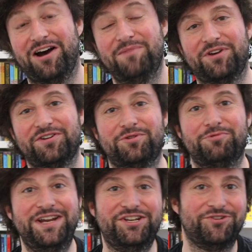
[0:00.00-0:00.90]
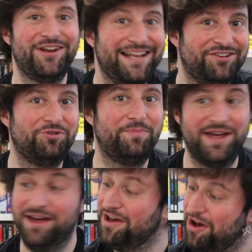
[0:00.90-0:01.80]
I'm going to read you a little
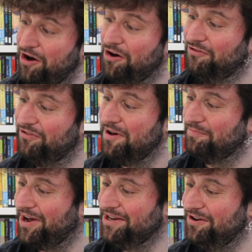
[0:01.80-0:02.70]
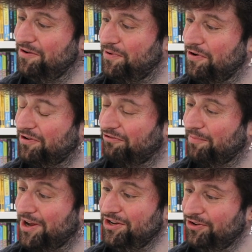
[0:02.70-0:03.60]
bit of my new book from
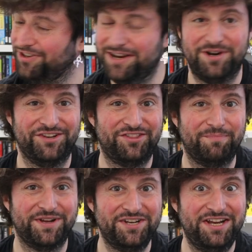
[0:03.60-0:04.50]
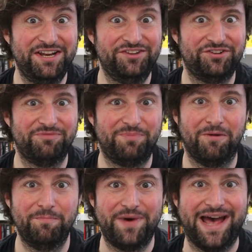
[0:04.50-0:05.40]
my new series, The Paninis of
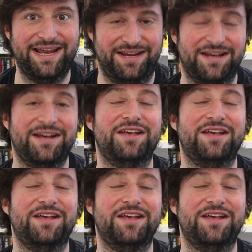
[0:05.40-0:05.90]
Pompeii.